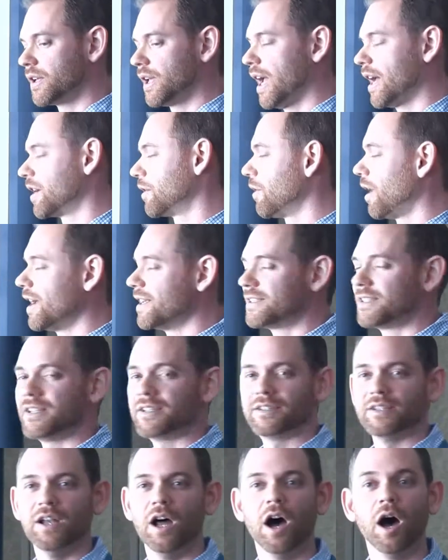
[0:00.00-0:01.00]
categorized
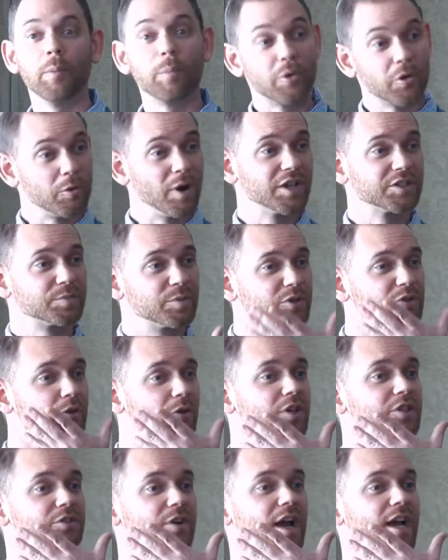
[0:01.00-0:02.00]
as an upper
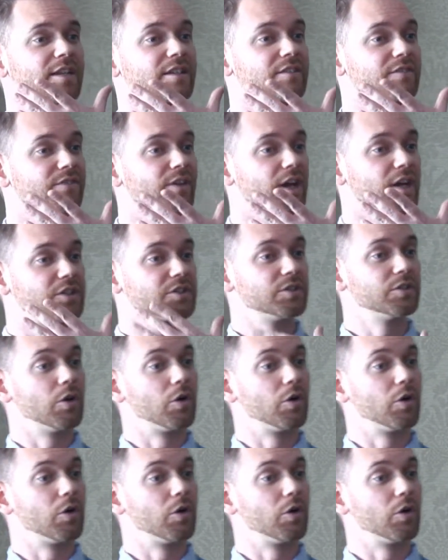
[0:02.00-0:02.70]
respiratory tract infection